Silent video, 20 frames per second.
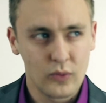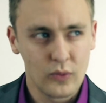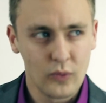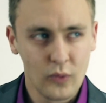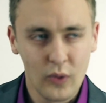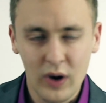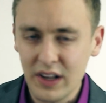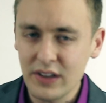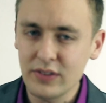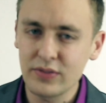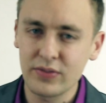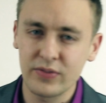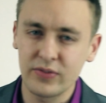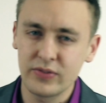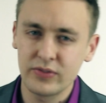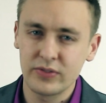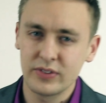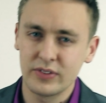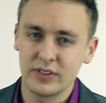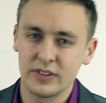what
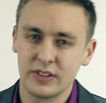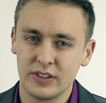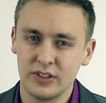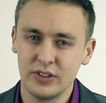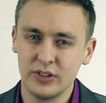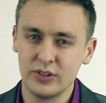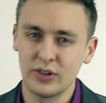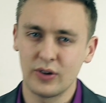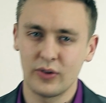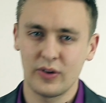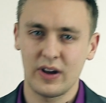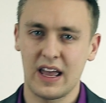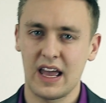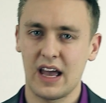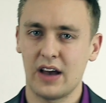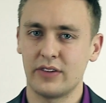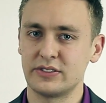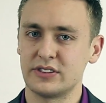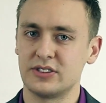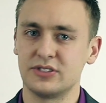if you don't
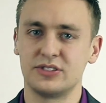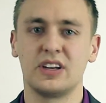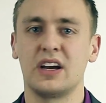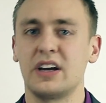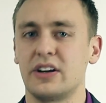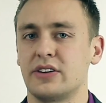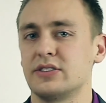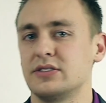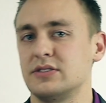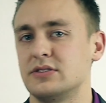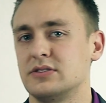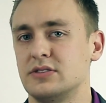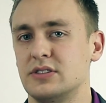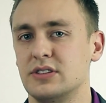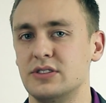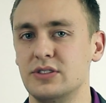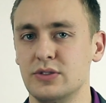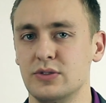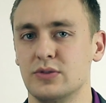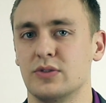have a desire
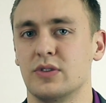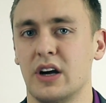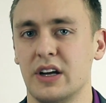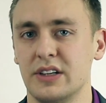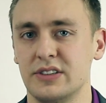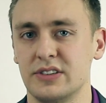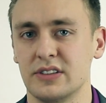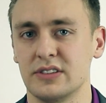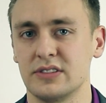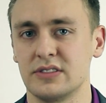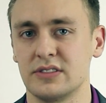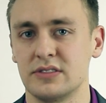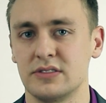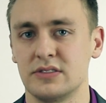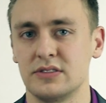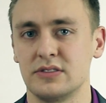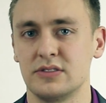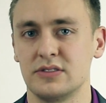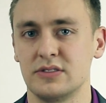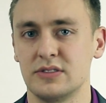to do righteous,
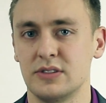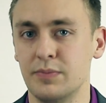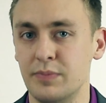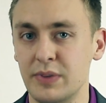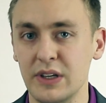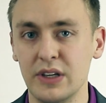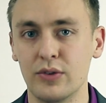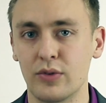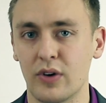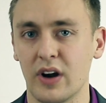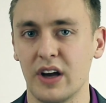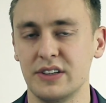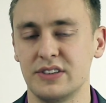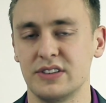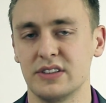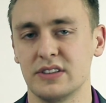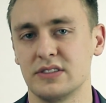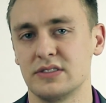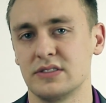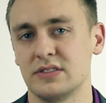to be
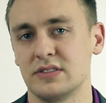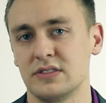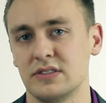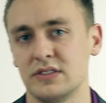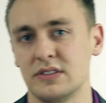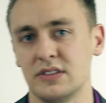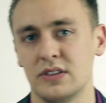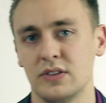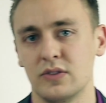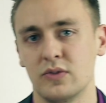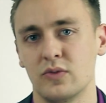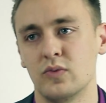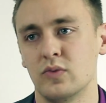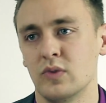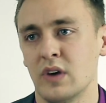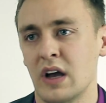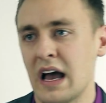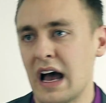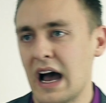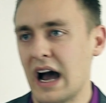righteous?
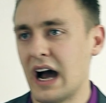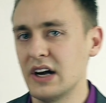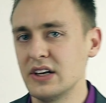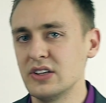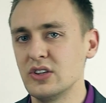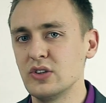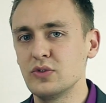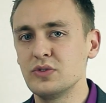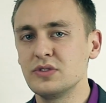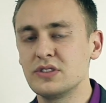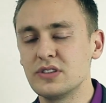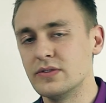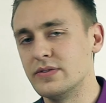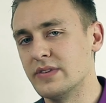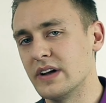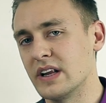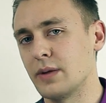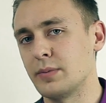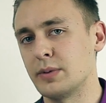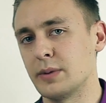How do you
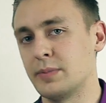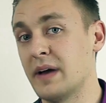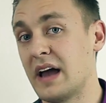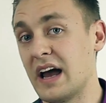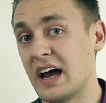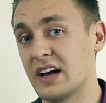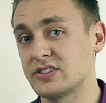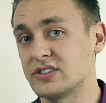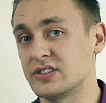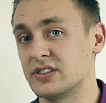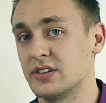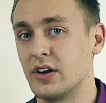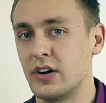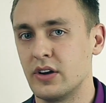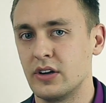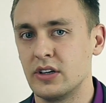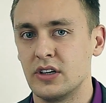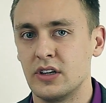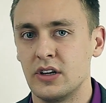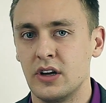develop a passion
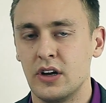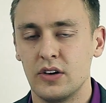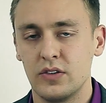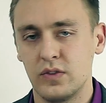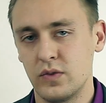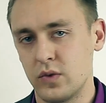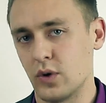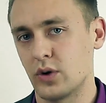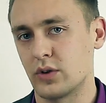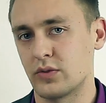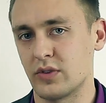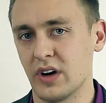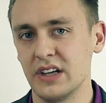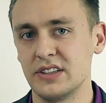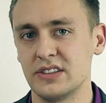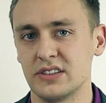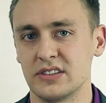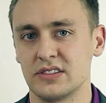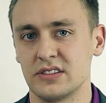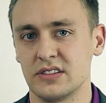for
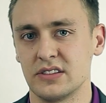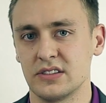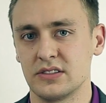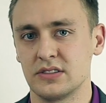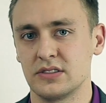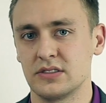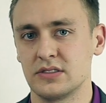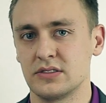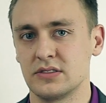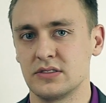righteousness?